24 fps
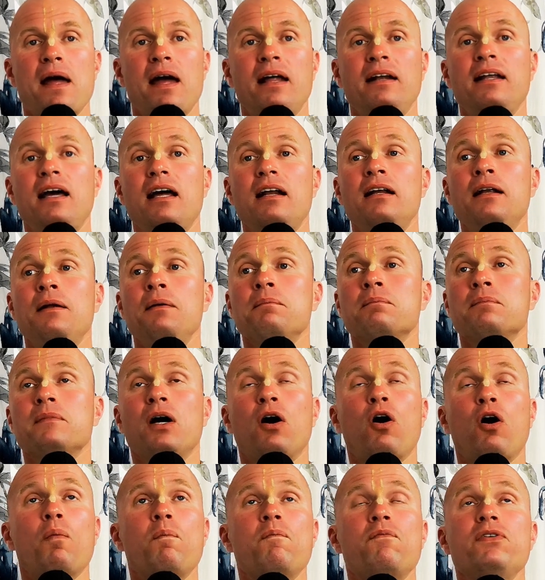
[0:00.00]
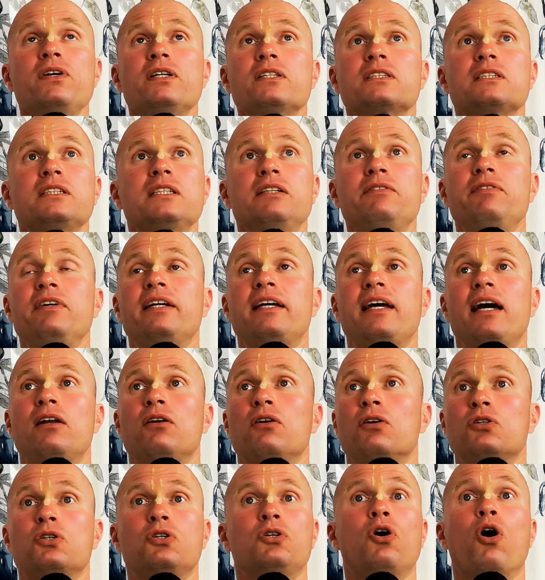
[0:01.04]
And then, obviously, we
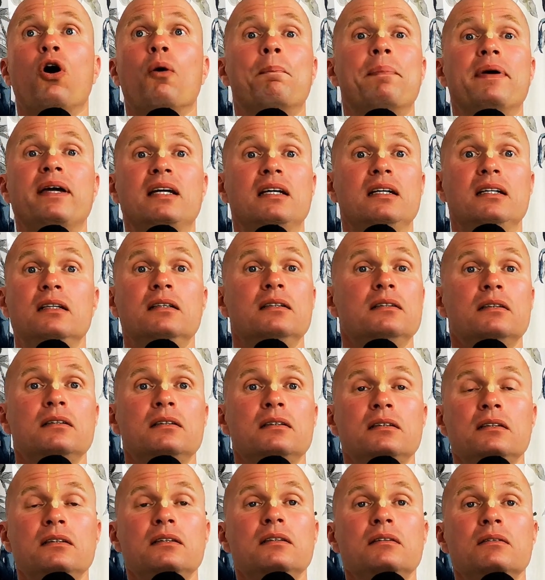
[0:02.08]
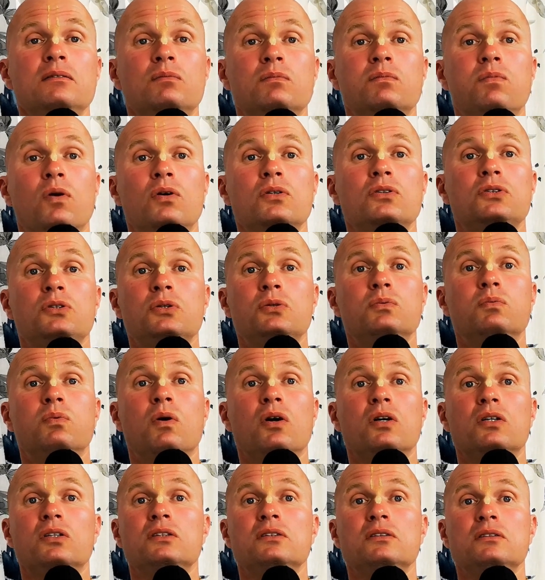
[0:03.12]
cannot copy
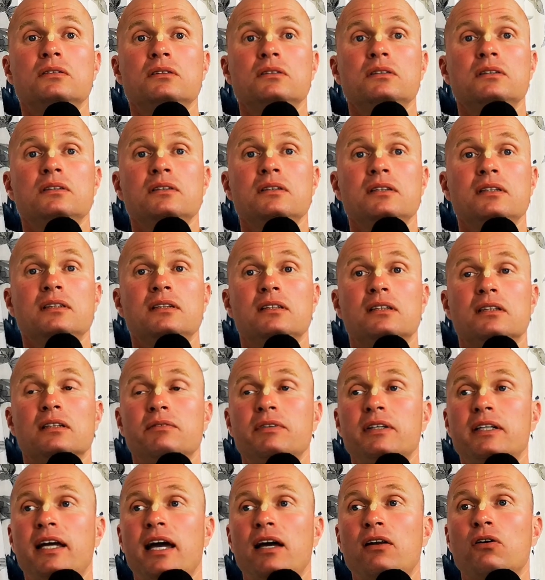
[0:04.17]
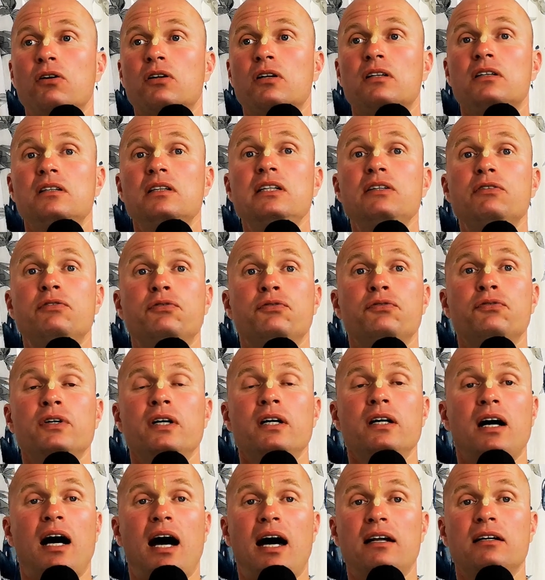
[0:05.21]
one-to-one. We cannot live
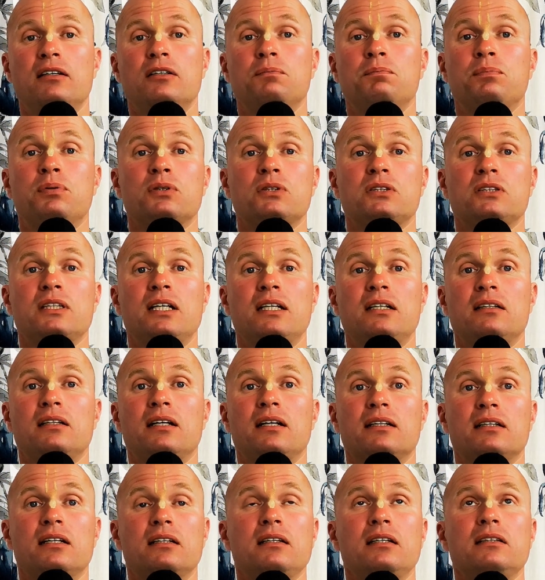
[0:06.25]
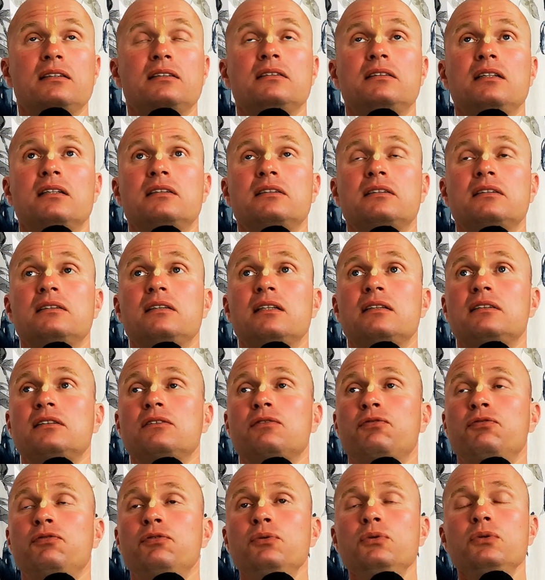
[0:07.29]
100% like that. That's
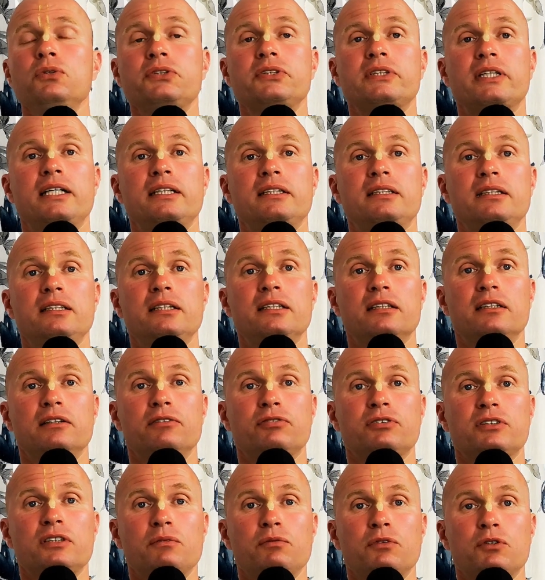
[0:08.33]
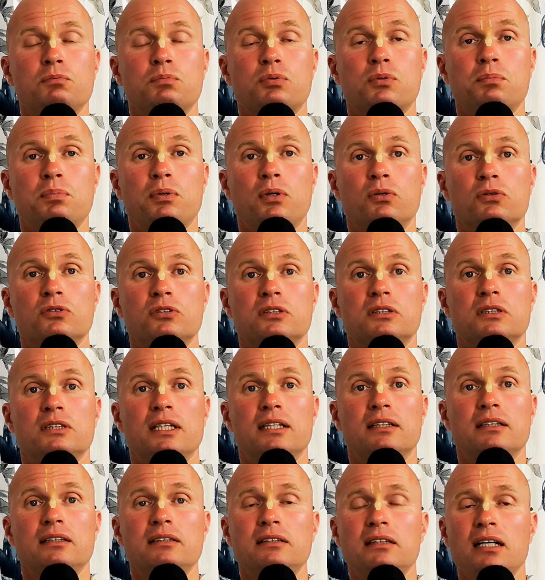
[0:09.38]
a fool's idea if someone proposes
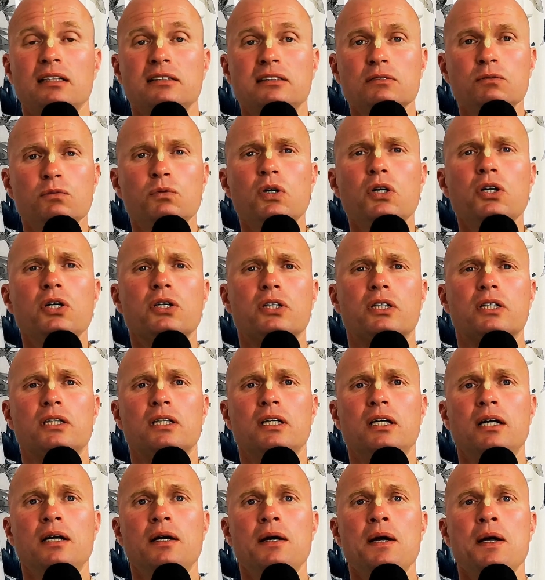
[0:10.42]
that. It doesn't work.